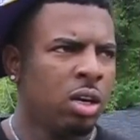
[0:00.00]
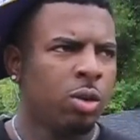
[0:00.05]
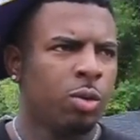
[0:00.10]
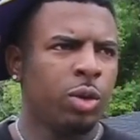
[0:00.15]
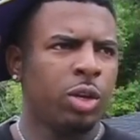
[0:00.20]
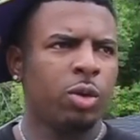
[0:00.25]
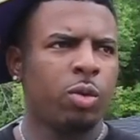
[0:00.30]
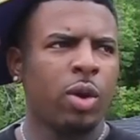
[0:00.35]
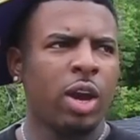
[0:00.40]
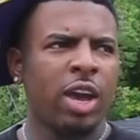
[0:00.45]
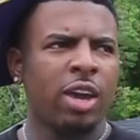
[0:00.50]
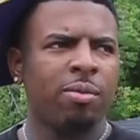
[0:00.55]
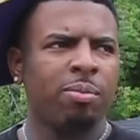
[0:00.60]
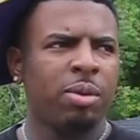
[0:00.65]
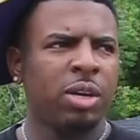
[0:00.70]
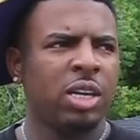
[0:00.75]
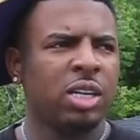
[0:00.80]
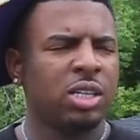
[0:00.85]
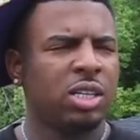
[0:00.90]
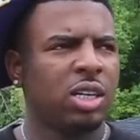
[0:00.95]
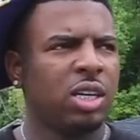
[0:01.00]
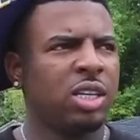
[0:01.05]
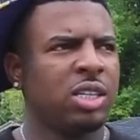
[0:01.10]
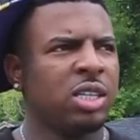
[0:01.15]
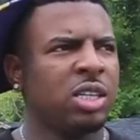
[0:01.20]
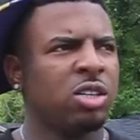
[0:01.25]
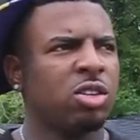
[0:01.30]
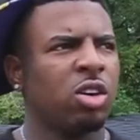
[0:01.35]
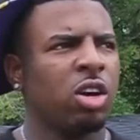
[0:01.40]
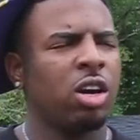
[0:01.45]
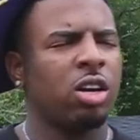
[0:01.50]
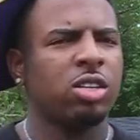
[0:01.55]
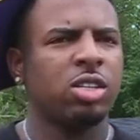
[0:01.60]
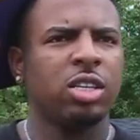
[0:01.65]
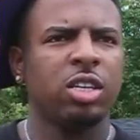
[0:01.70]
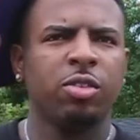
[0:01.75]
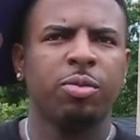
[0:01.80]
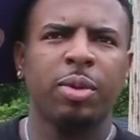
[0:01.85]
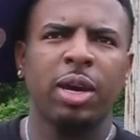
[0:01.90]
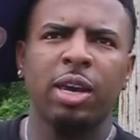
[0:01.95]
We the way busy. His Instagram
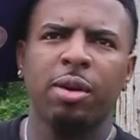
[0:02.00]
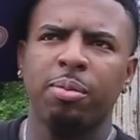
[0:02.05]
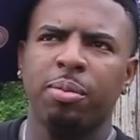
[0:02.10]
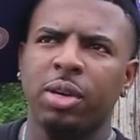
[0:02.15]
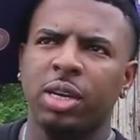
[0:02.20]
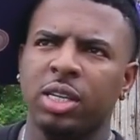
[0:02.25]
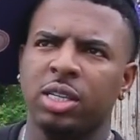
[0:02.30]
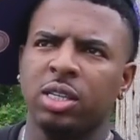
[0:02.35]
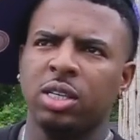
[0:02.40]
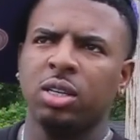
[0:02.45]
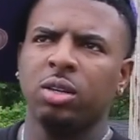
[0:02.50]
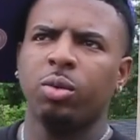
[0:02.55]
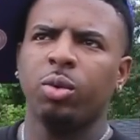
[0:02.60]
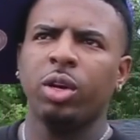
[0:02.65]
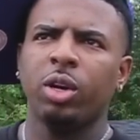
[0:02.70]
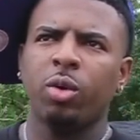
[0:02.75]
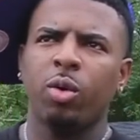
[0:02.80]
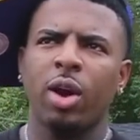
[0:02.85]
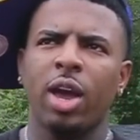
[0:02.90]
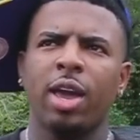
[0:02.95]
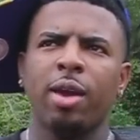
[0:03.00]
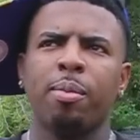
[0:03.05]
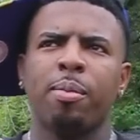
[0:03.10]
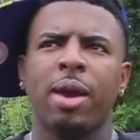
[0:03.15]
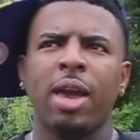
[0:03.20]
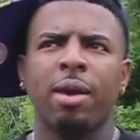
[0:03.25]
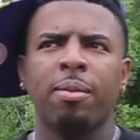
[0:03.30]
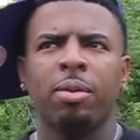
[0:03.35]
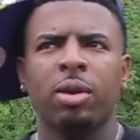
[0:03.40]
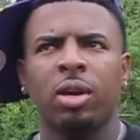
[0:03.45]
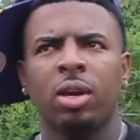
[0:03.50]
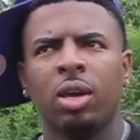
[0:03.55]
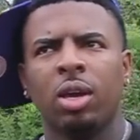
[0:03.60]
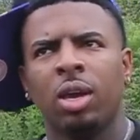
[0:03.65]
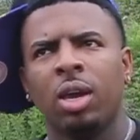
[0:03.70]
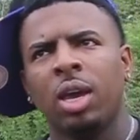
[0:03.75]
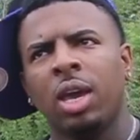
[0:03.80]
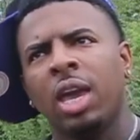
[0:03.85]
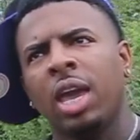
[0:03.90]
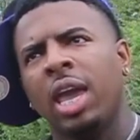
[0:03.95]
self made busy. We the way baby,
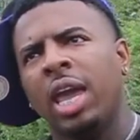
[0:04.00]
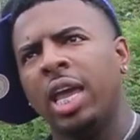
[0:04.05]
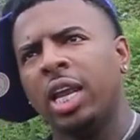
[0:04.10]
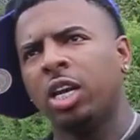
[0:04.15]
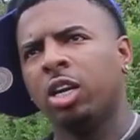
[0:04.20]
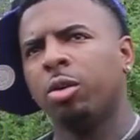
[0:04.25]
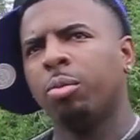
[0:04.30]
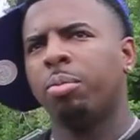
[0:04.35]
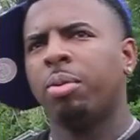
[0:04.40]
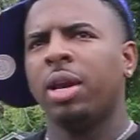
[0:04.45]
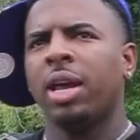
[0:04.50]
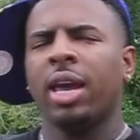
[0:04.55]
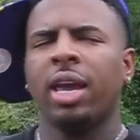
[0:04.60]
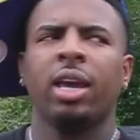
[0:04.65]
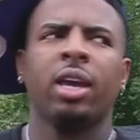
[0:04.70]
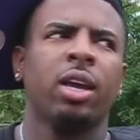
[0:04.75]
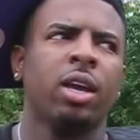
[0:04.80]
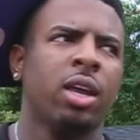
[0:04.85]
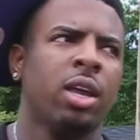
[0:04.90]
and Little Black.